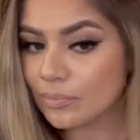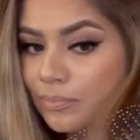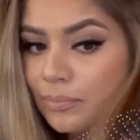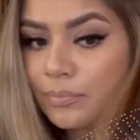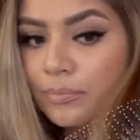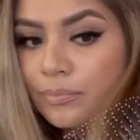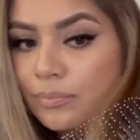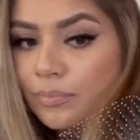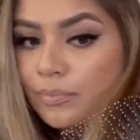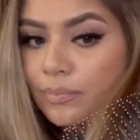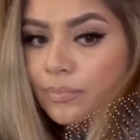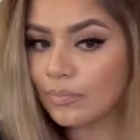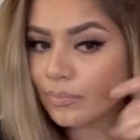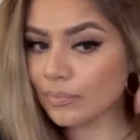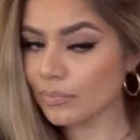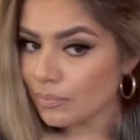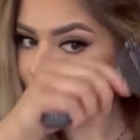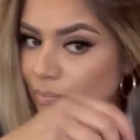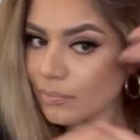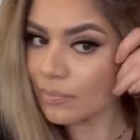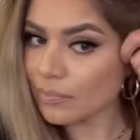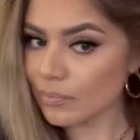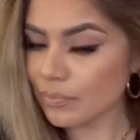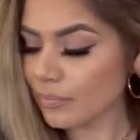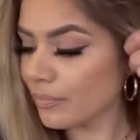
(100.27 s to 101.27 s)
As far
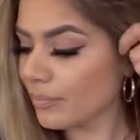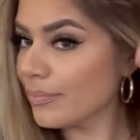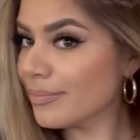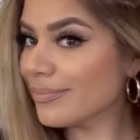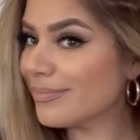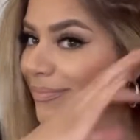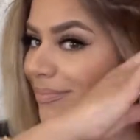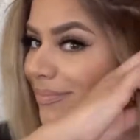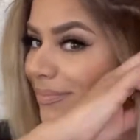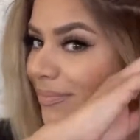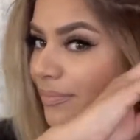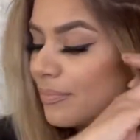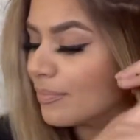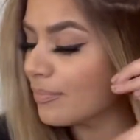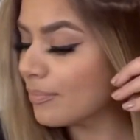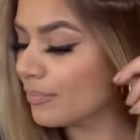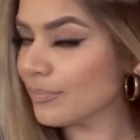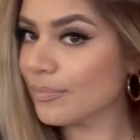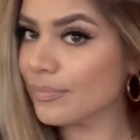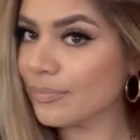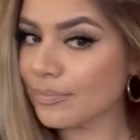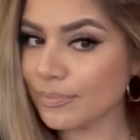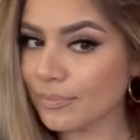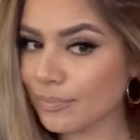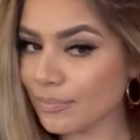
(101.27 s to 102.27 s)
as the heat setting
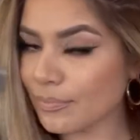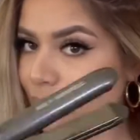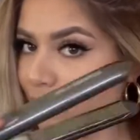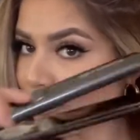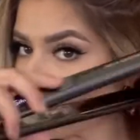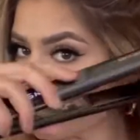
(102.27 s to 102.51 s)
goes, you'll